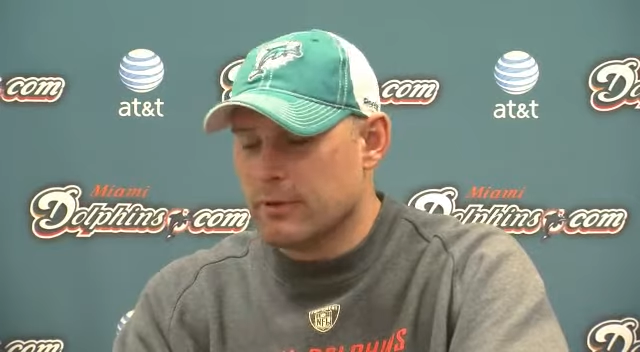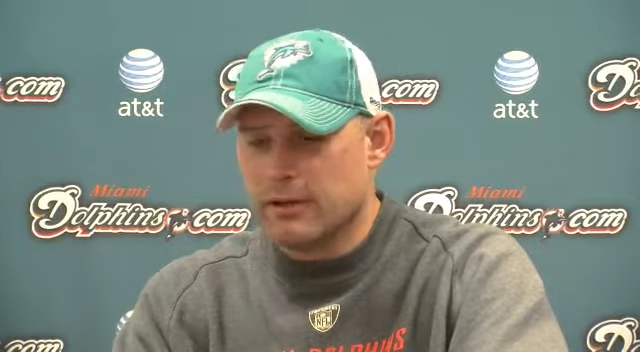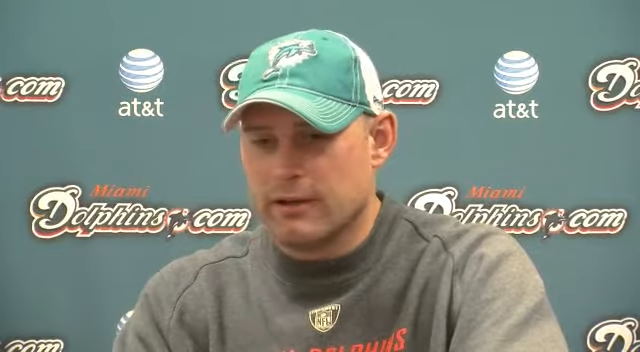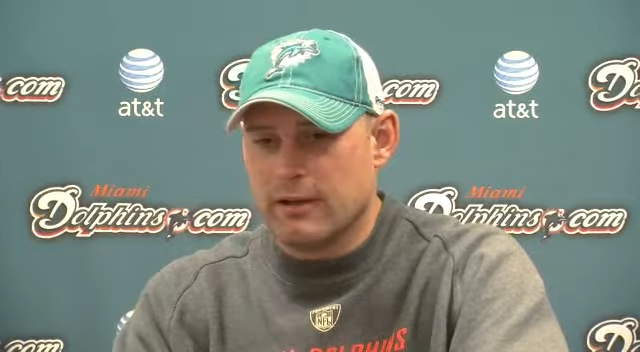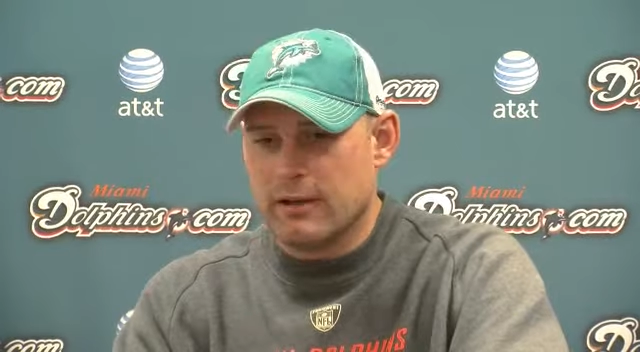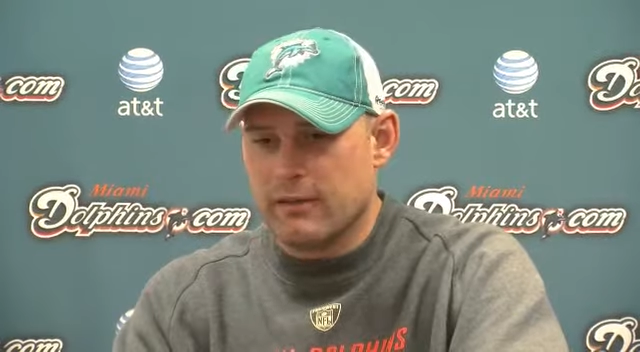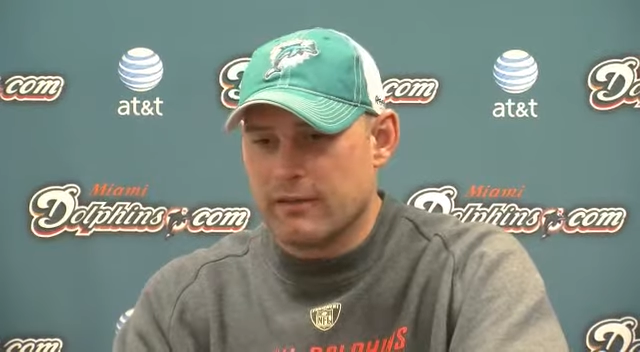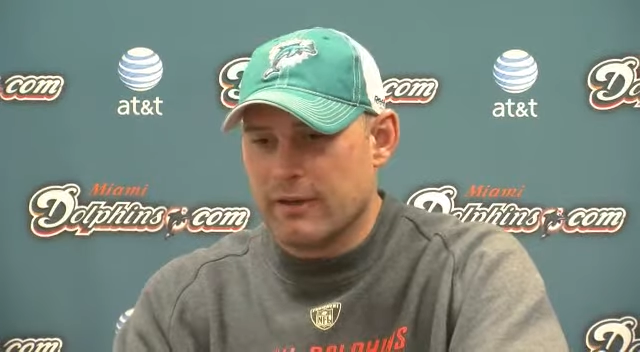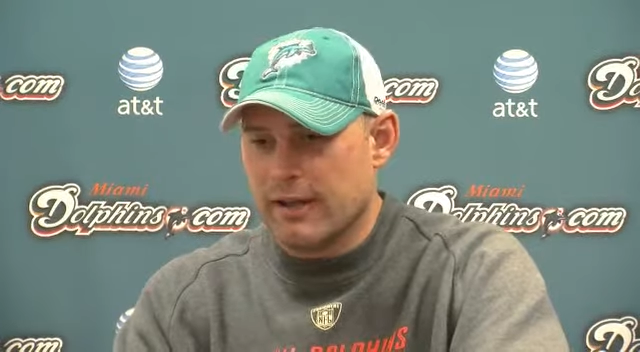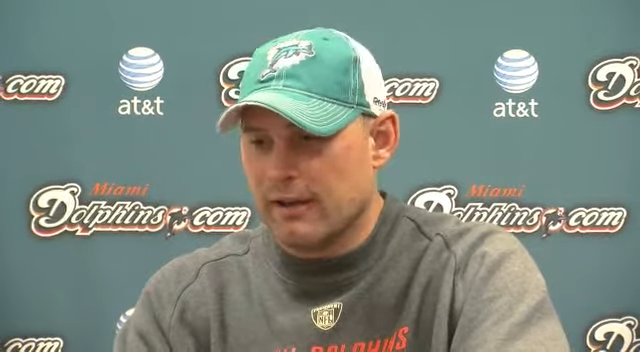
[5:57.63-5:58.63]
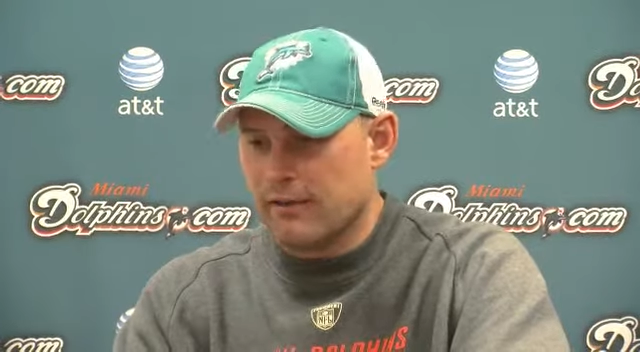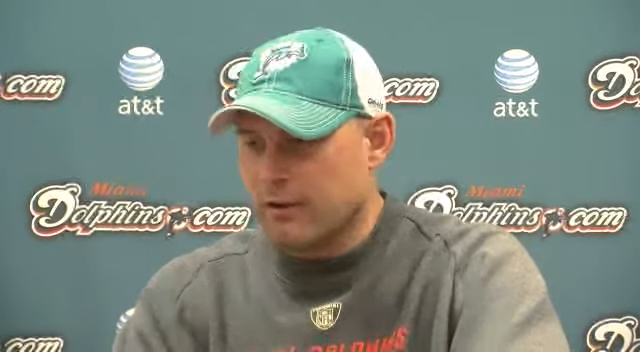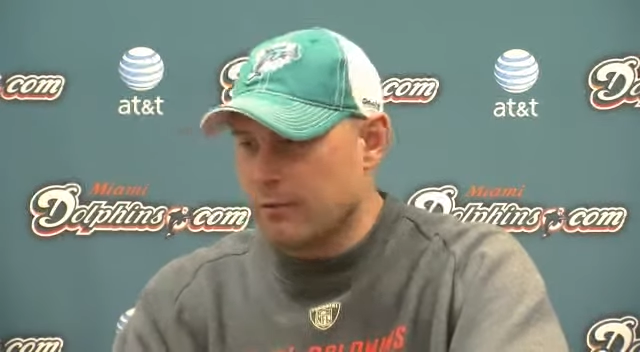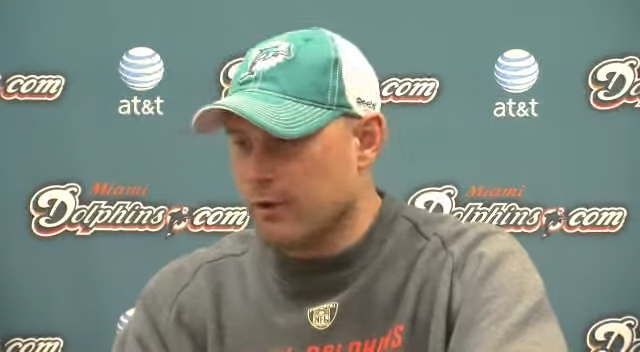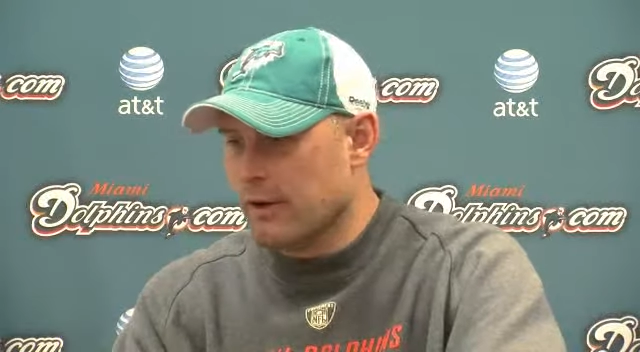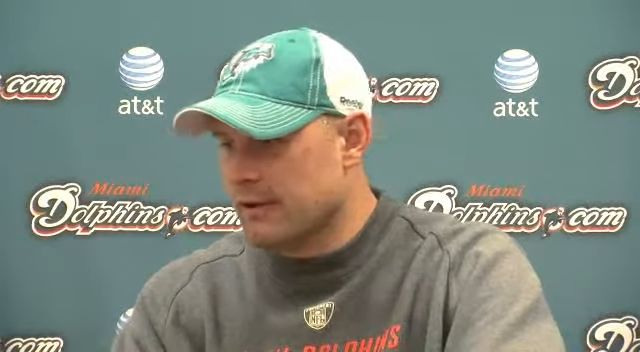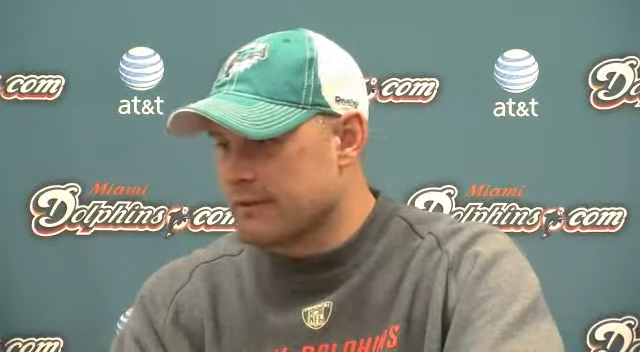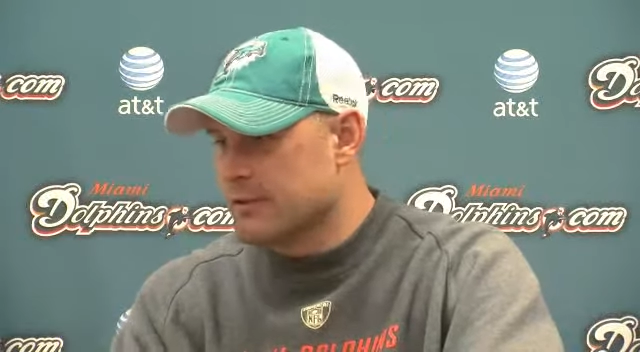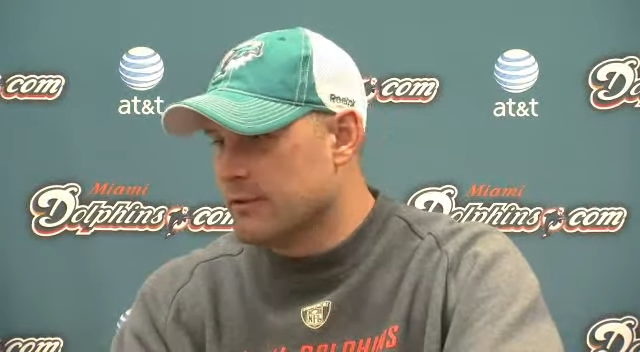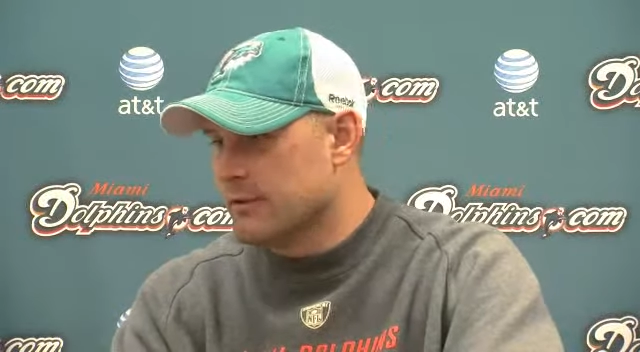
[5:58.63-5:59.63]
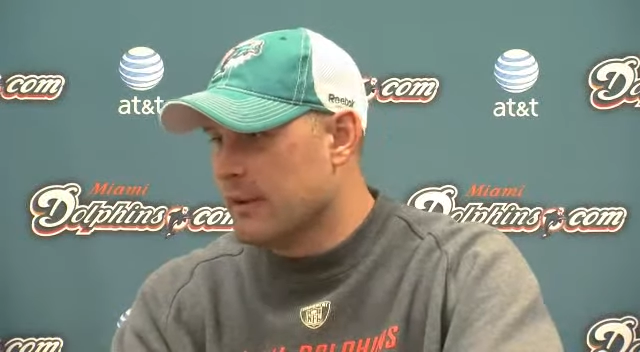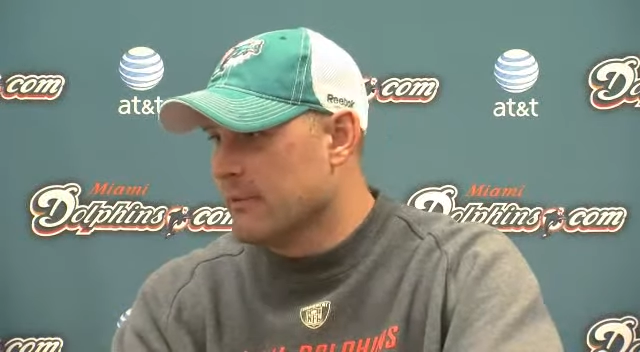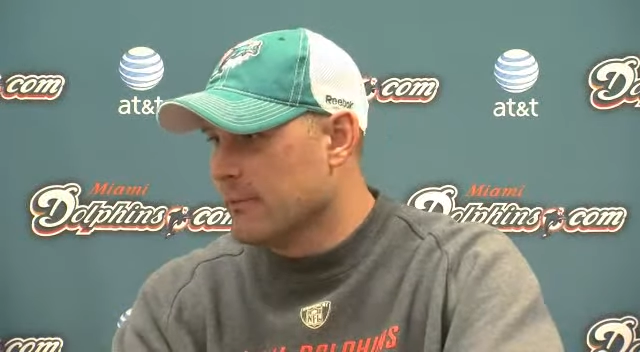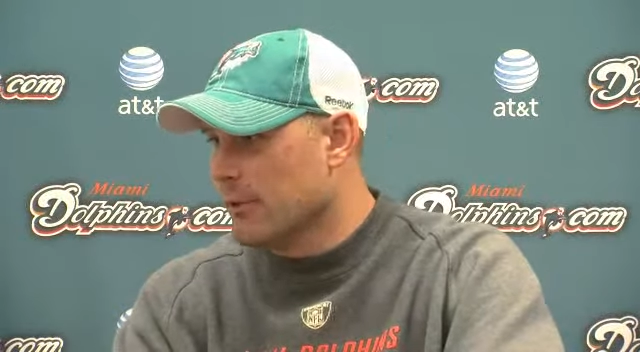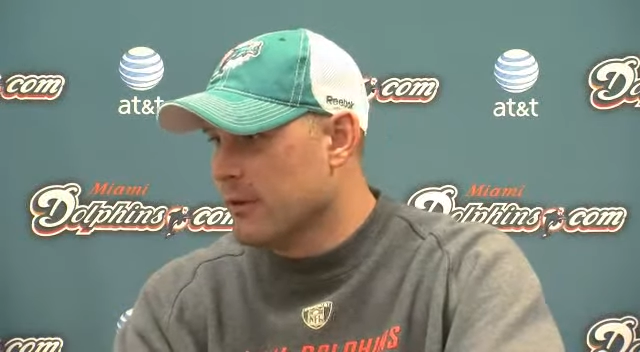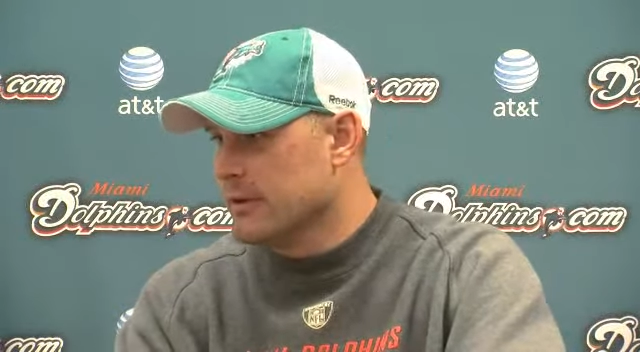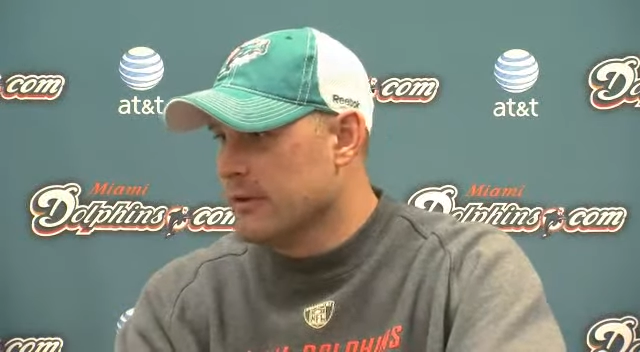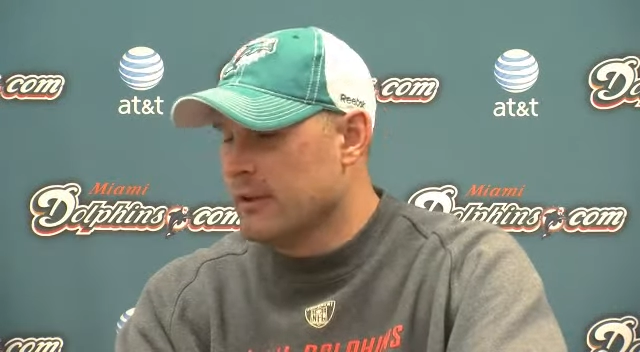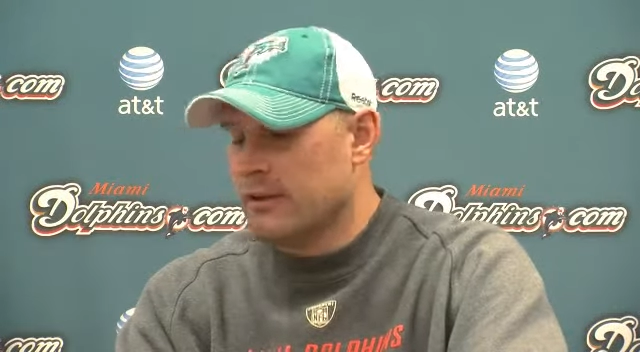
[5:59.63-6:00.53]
but uh, other than that, I thought we were executing at point